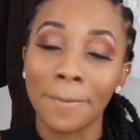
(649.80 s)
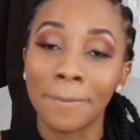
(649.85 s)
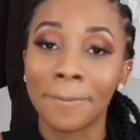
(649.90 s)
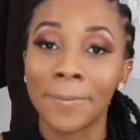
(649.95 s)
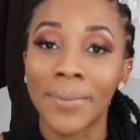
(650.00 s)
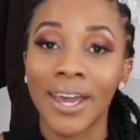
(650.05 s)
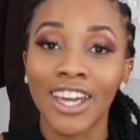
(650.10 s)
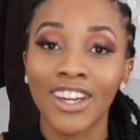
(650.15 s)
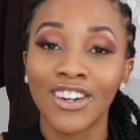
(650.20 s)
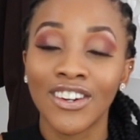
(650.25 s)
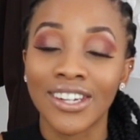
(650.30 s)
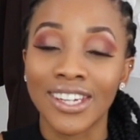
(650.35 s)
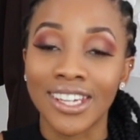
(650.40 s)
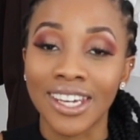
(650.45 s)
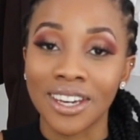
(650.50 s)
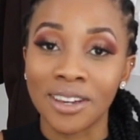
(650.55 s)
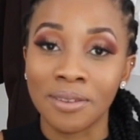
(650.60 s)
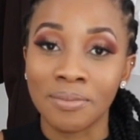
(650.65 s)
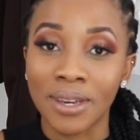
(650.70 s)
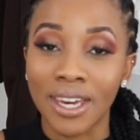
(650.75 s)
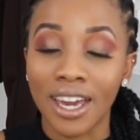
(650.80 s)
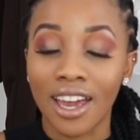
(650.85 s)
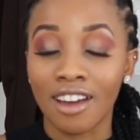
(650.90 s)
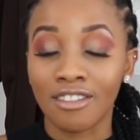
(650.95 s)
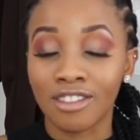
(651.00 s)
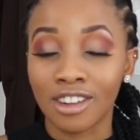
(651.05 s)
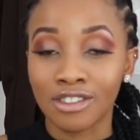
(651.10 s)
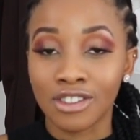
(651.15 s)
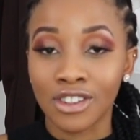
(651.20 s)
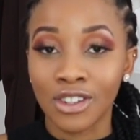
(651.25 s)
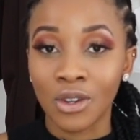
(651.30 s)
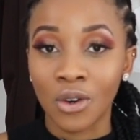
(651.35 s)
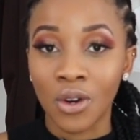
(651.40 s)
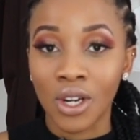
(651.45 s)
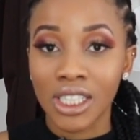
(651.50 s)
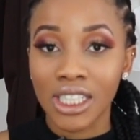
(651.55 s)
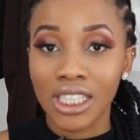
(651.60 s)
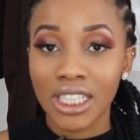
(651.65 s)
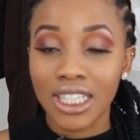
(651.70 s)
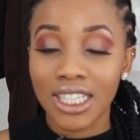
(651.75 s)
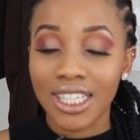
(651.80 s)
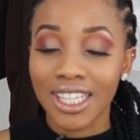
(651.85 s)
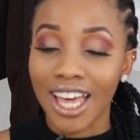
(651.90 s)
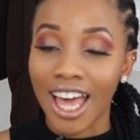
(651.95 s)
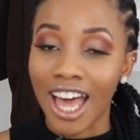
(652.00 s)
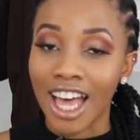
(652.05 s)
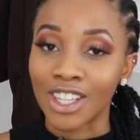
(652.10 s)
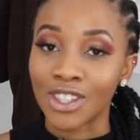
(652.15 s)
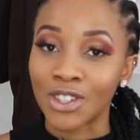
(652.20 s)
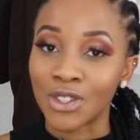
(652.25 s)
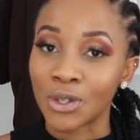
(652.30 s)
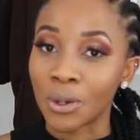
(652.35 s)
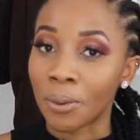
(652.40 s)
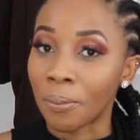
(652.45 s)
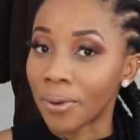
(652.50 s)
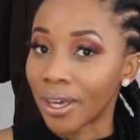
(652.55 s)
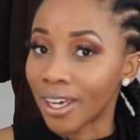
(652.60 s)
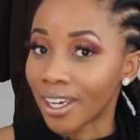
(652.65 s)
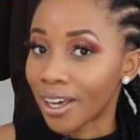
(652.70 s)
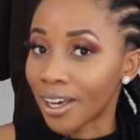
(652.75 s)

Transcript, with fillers: May your day be ever flawless as your